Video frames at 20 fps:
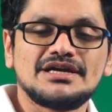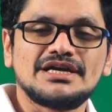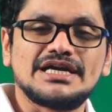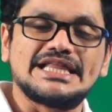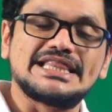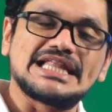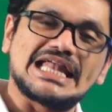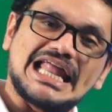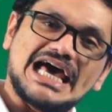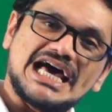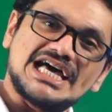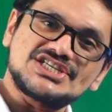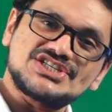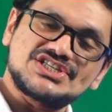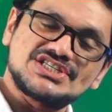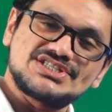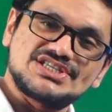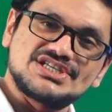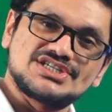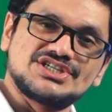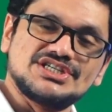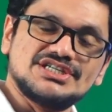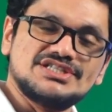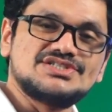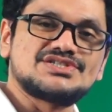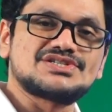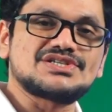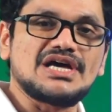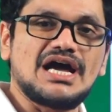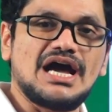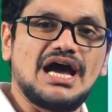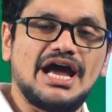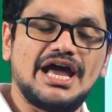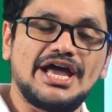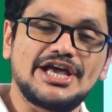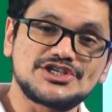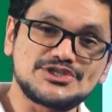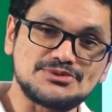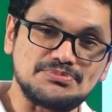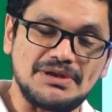In the last sessions, I
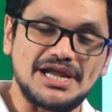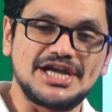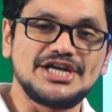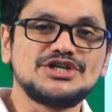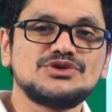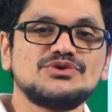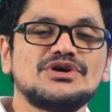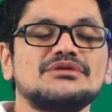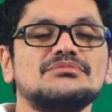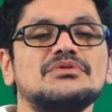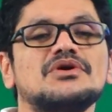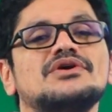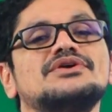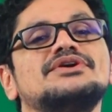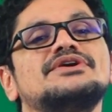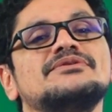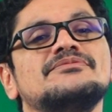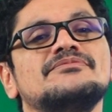explained you about